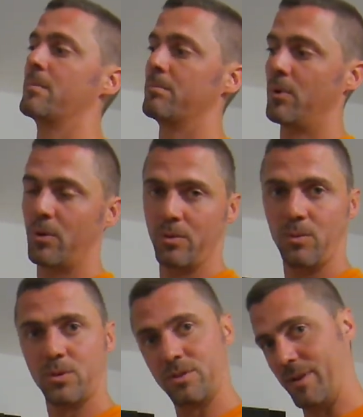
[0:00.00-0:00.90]
pour the
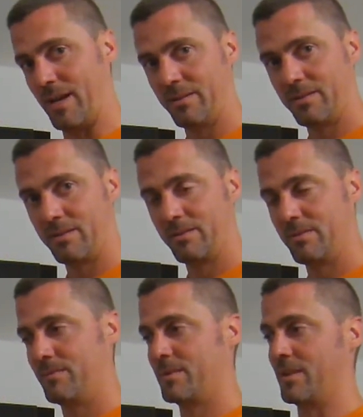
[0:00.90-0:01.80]
water out.
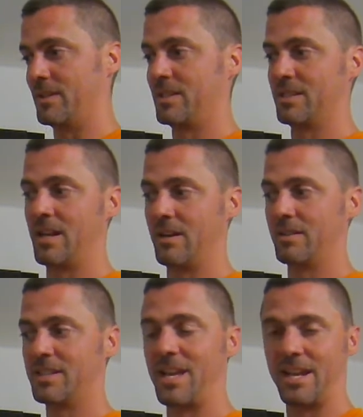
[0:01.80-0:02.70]
So this is now
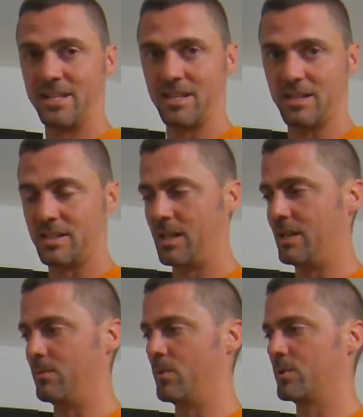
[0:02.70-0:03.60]
sanitized
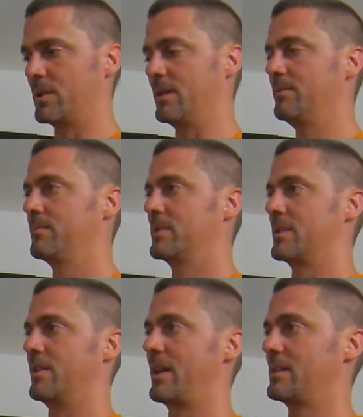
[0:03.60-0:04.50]
clean water, so
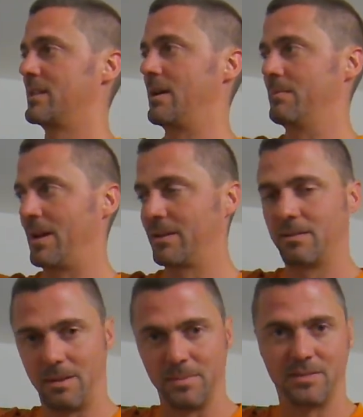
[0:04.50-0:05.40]
that's now I'm
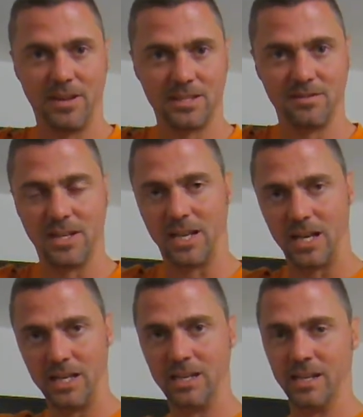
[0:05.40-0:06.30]
effectively
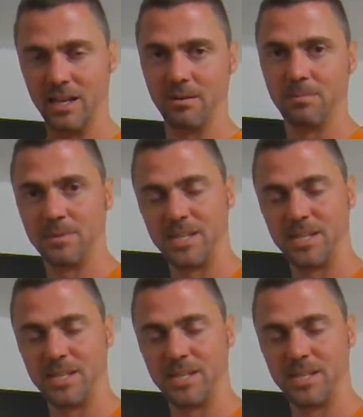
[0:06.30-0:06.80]
cleaning up,